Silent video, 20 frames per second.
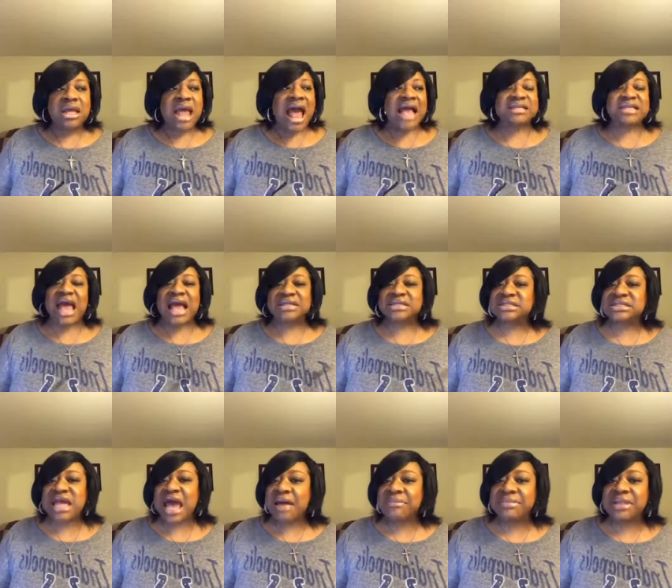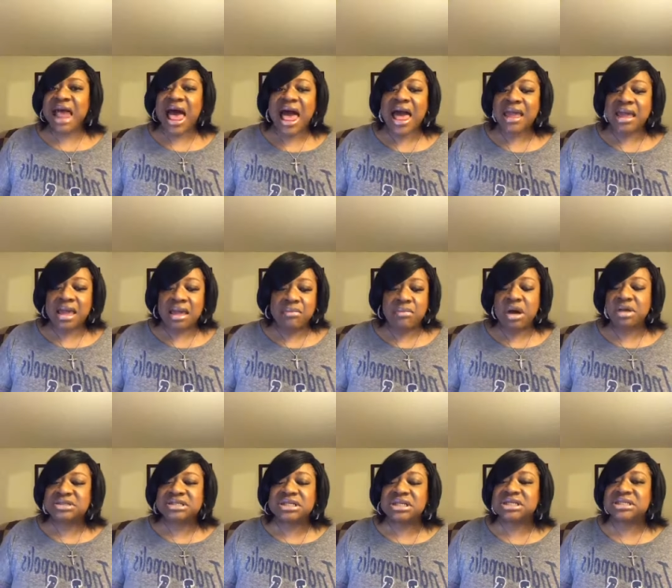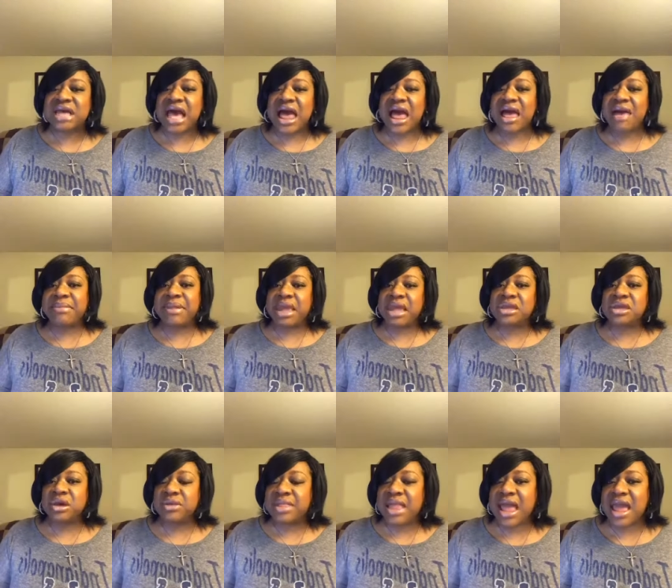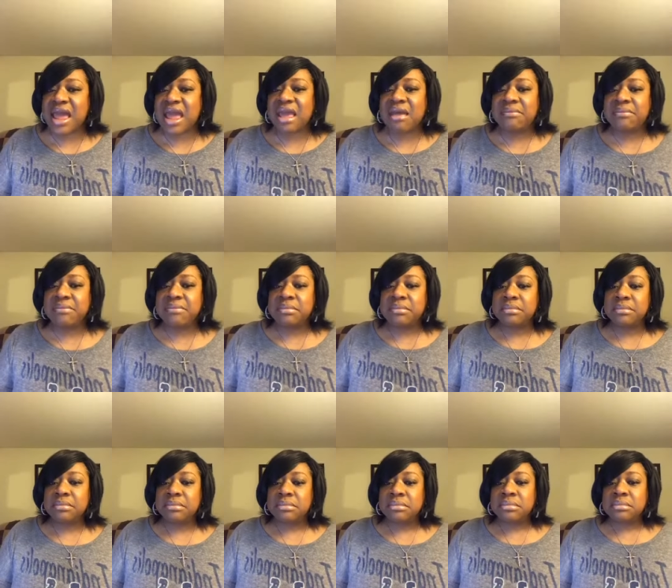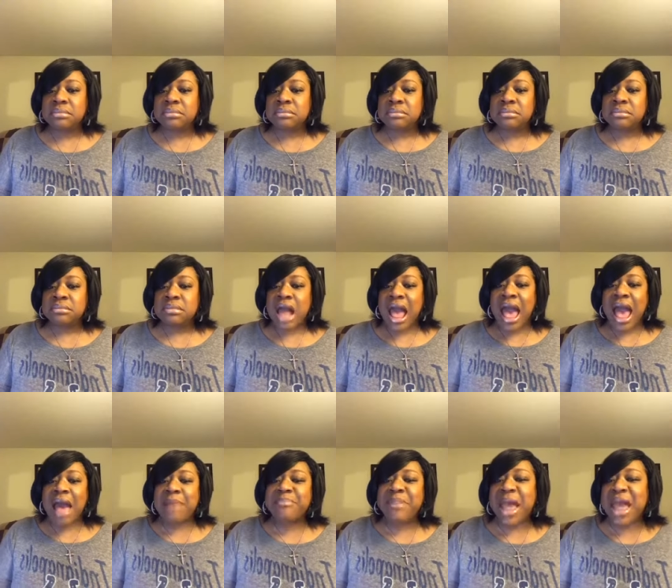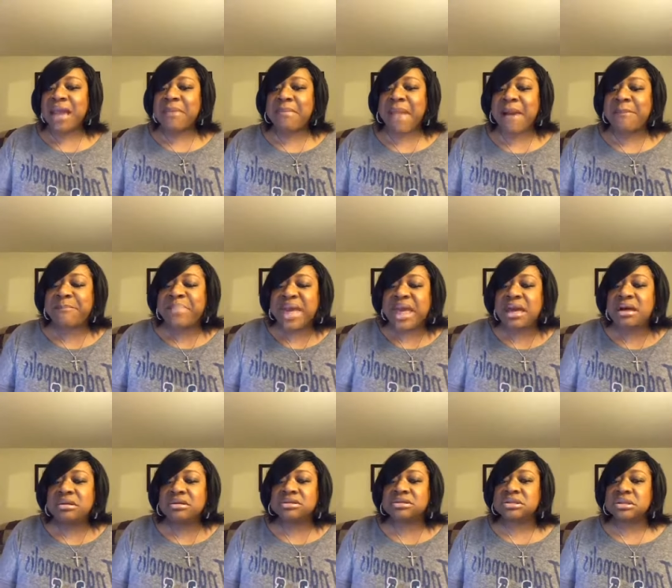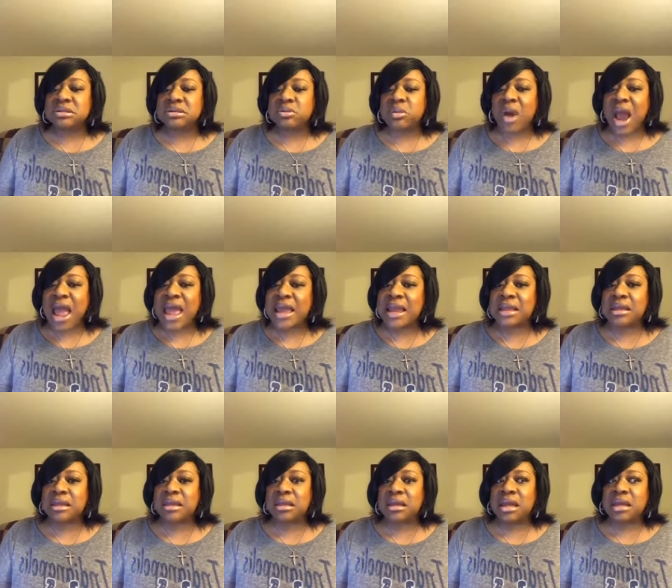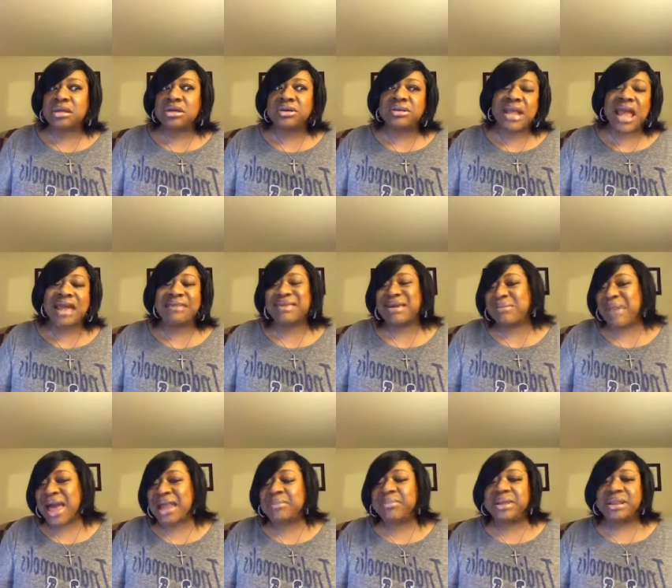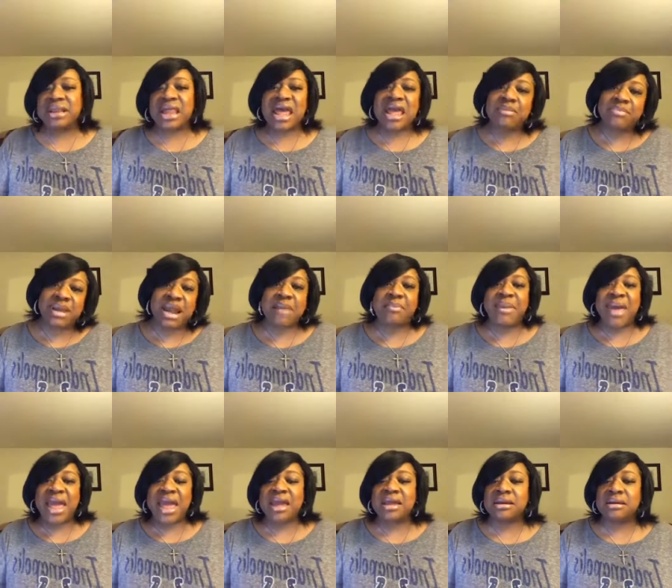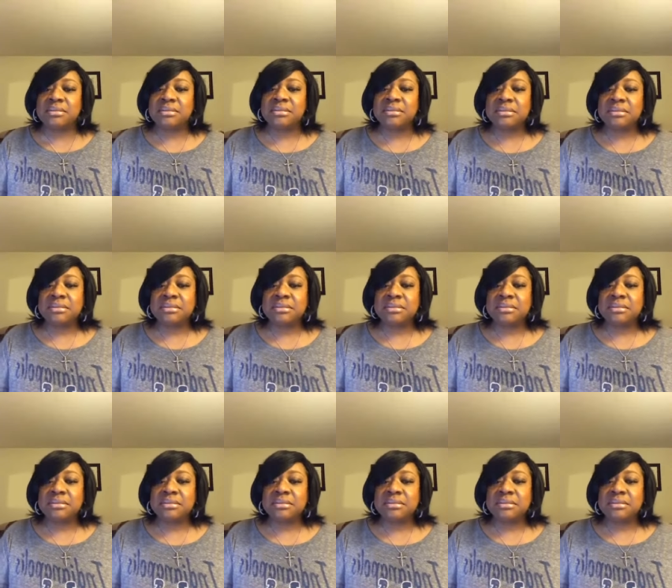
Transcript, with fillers: I stopped lying most of the time in your name. I paid my bills, right, in your name. They might have been late, but I paid them.